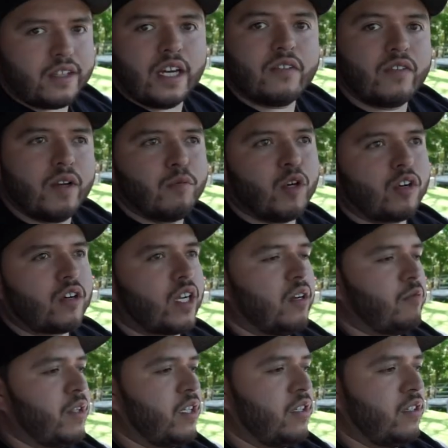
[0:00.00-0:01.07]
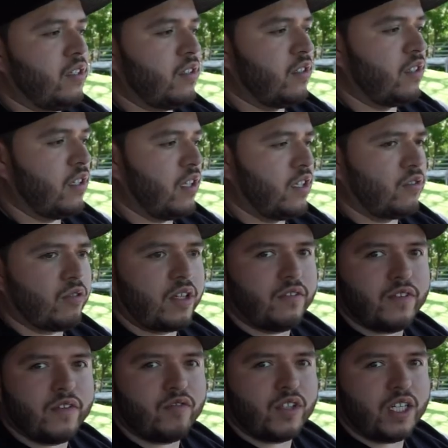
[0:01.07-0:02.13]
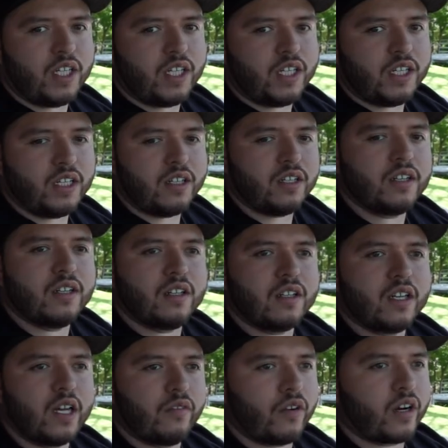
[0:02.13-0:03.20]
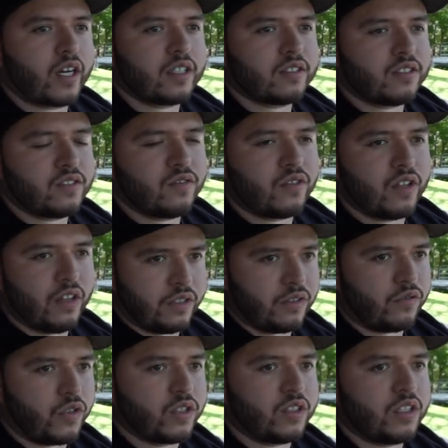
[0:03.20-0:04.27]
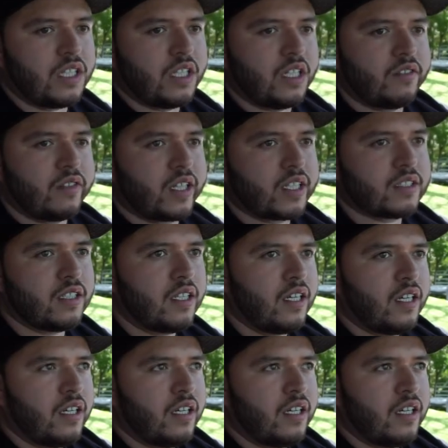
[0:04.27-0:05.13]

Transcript: the FA motor came in 2015 WRX. That's the first year in a WRX.